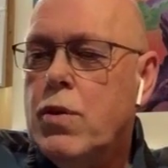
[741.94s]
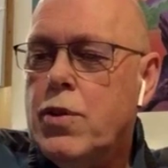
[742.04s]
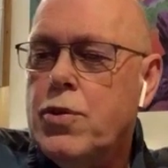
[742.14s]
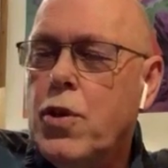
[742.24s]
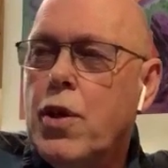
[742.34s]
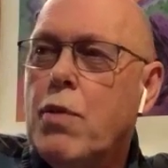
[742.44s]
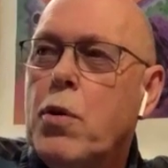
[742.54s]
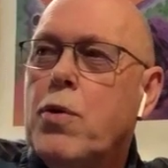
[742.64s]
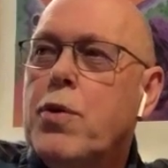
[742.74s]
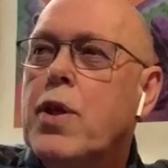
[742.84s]
the story
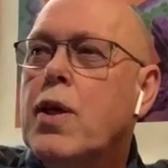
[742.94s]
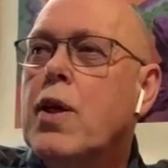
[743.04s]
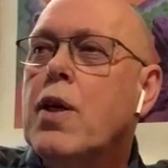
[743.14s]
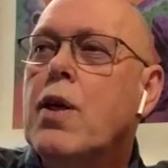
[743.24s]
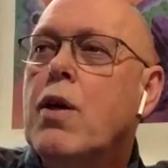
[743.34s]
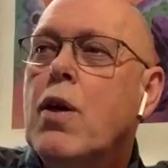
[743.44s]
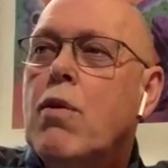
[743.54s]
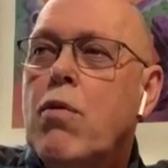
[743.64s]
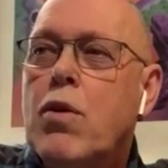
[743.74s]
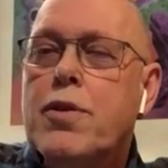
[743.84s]
about the uh,
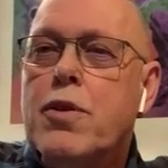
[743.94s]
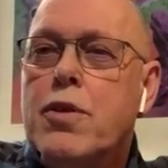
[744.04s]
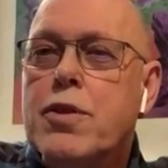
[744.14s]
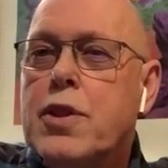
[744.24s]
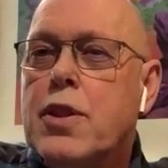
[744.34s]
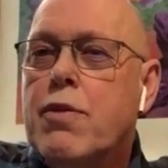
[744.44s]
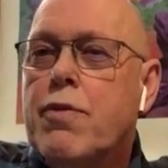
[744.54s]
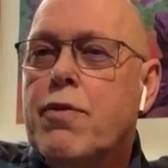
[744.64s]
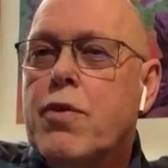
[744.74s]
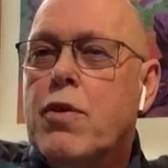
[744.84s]
Walters in the
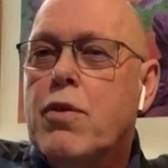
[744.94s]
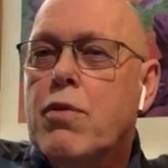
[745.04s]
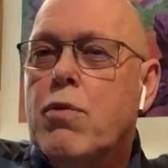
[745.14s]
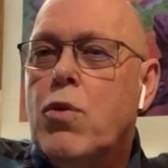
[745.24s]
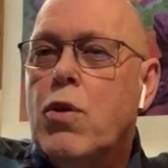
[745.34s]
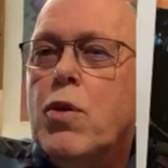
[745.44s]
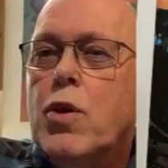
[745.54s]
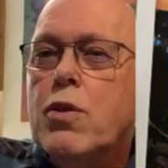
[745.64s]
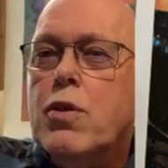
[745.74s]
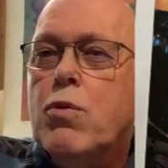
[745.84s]
uh, World
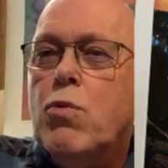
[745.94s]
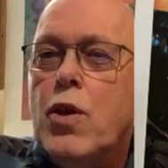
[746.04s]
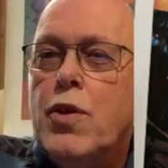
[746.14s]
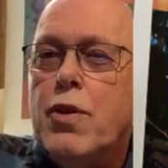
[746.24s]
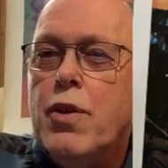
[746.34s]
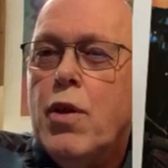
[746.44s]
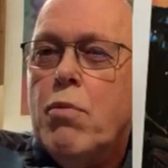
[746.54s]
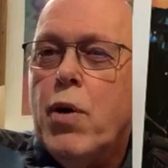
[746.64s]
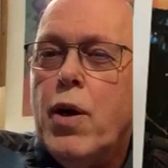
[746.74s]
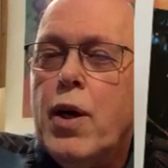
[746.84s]
War One
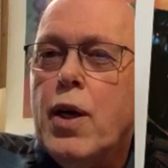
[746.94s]
by